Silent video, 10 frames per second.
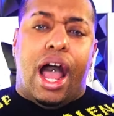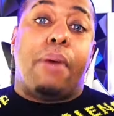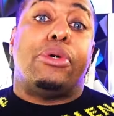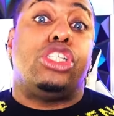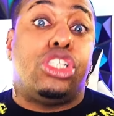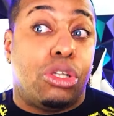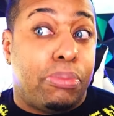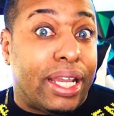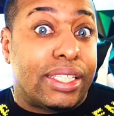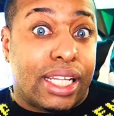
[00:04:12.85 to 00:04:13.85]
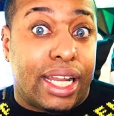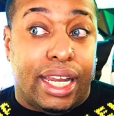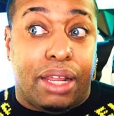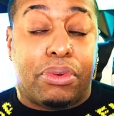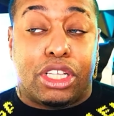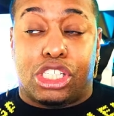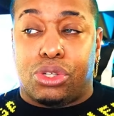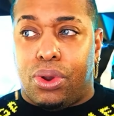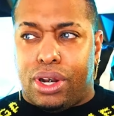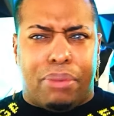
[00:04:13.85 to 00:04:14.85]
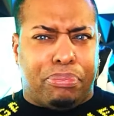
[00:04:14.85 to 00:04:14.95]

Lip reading: I'm assuming it's a lady with the sword.